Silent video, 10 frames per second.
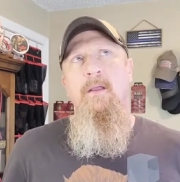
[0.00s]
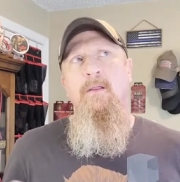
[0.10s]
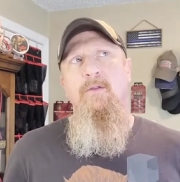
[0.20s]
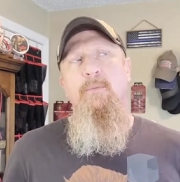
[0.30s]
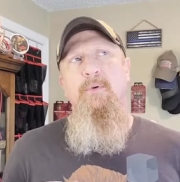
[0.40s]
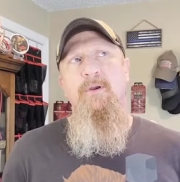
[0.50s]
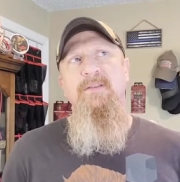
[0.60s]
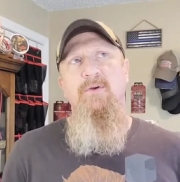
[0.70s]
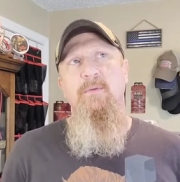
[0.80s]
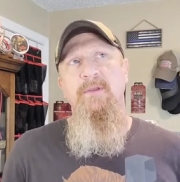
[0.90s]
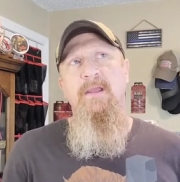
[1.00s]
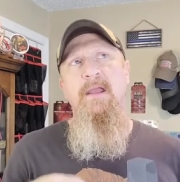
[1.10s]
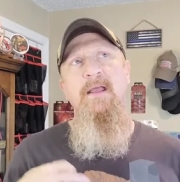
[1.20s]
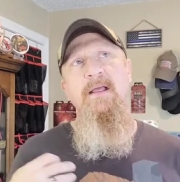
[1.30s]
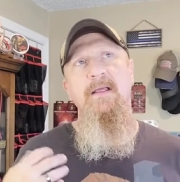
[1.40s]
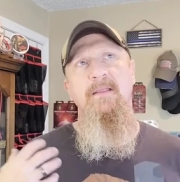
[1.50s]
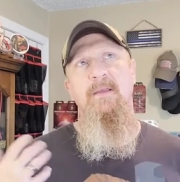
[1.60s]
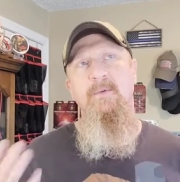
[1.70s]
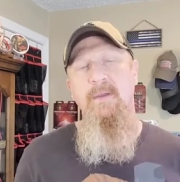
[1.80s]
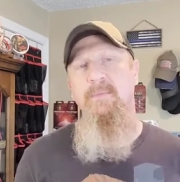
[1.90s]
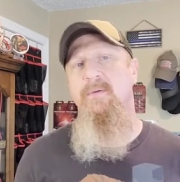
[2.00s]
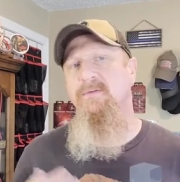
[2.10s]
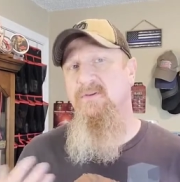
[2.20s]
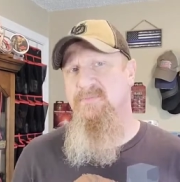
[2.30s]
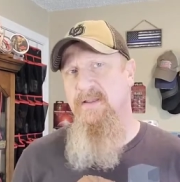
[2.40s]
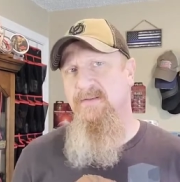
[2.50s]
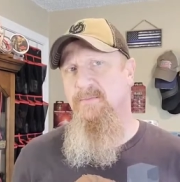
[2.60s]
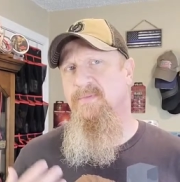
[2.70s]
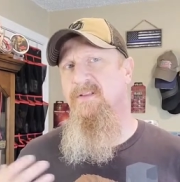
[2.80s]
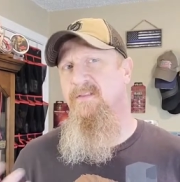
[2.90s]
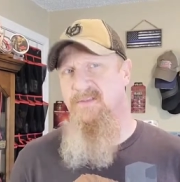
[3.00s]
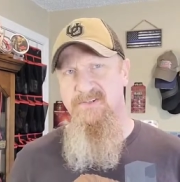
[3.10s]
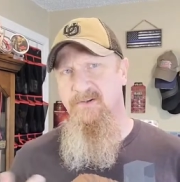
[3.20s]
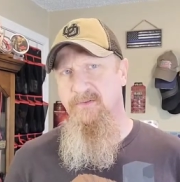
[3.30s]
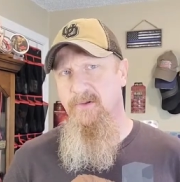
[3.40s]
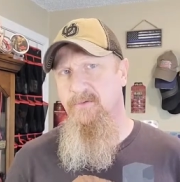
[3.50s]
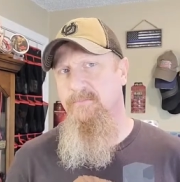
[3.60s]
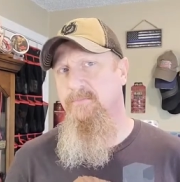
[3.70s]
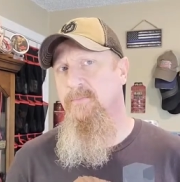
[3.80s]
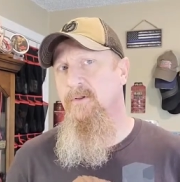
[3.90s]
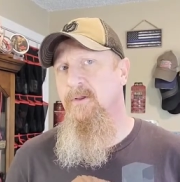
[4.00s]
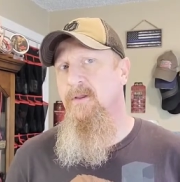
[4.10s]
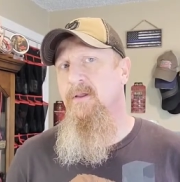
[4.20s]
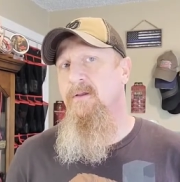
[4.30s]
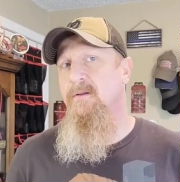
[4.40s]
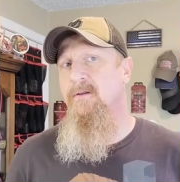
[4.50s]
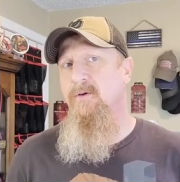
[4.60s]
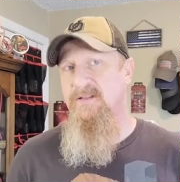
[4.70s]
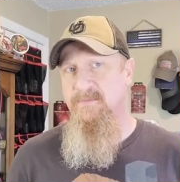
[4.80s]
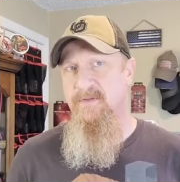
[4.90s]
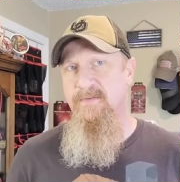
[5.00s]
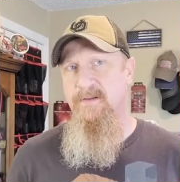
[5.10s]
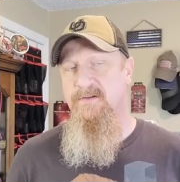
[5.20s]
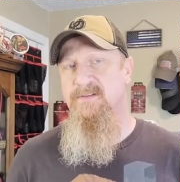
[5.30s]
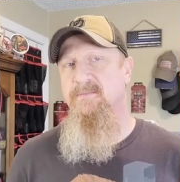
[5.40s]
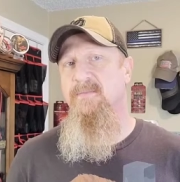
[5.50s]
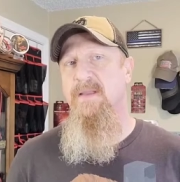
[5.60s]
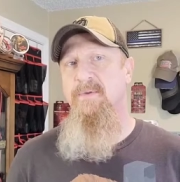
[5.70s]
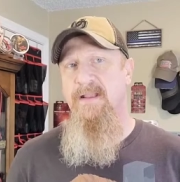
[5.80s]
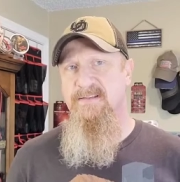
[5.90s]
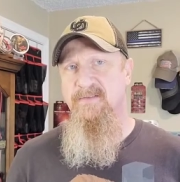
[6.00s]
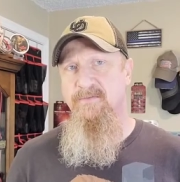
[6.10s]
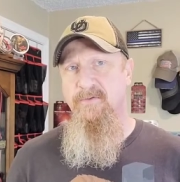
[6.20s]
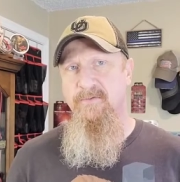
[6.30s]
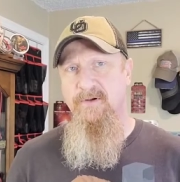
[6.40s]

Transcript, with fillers: A little birdie told me that we might be able to expect them this year, though. Crossing my fingers. I've been asking for it